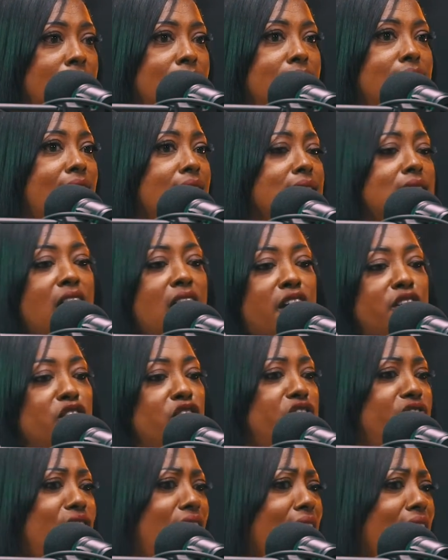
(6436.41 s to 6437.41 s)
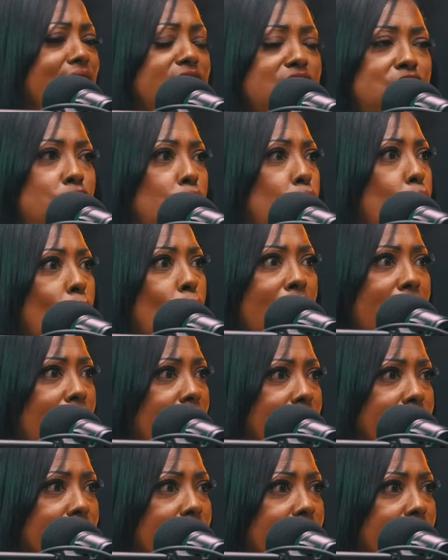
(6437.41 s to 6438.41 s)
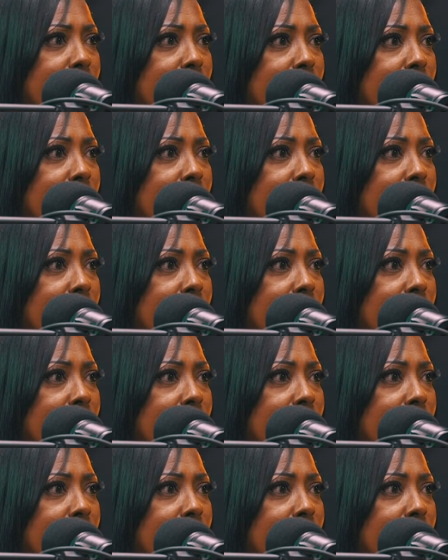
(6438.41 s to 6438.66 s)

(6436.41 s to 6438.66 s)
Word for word: that's how you find your way.